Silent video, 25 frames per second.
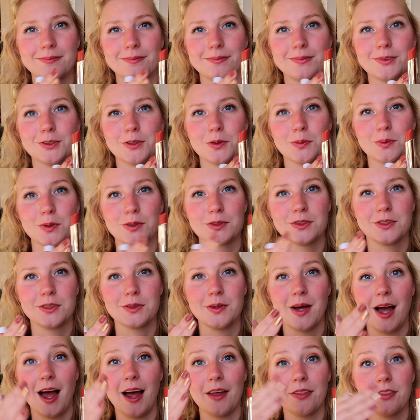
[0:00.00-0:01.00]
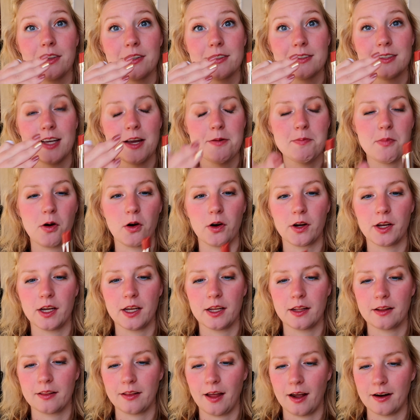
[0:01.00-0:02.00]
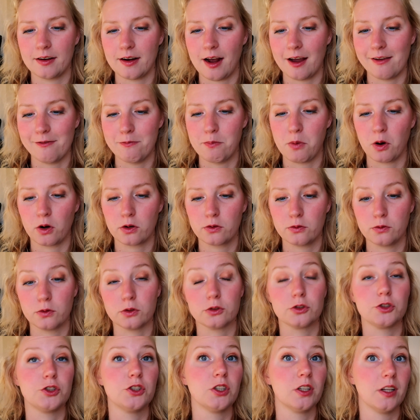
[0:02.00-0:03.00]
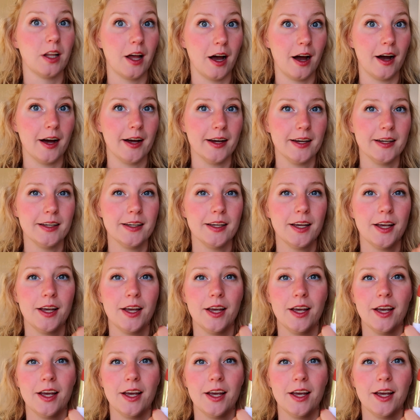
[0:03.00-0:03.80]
so we're still at the same marking that I've marked for July.